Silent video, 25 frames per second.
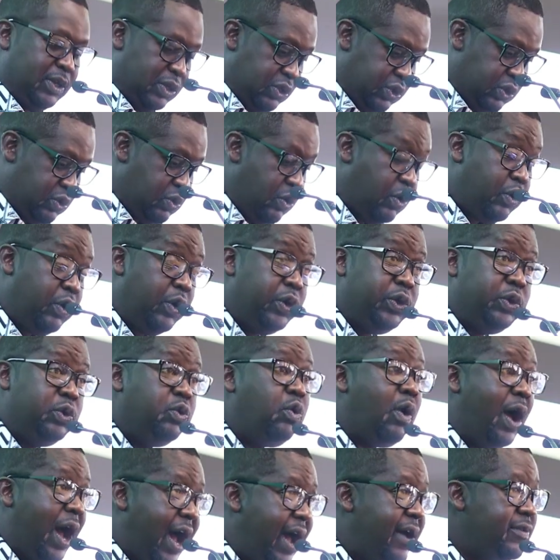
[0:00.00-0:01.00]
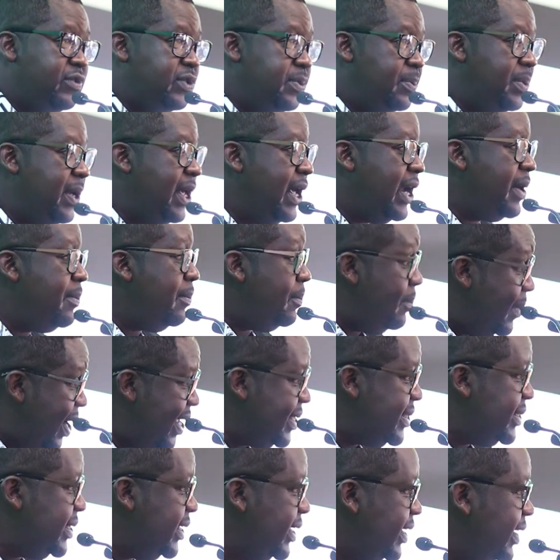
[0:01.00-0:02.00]
so you have to be at
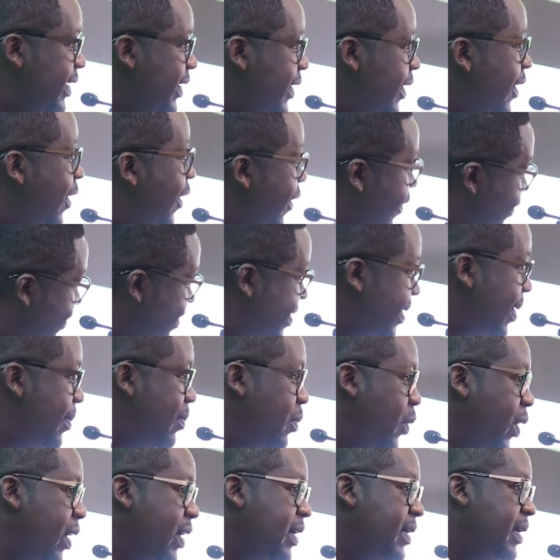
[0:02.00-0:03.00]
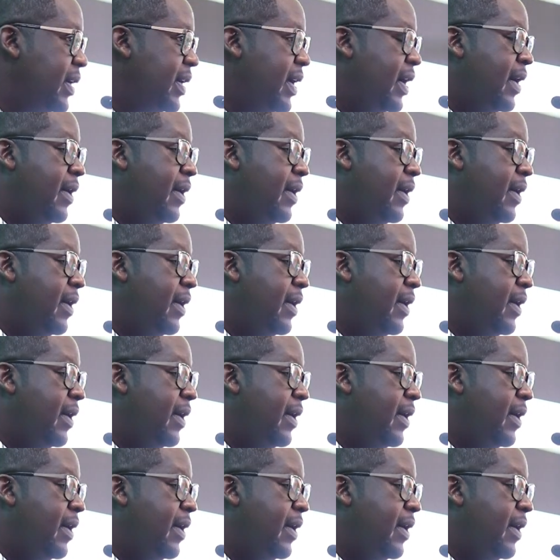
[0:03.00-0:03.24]
mercy of someone.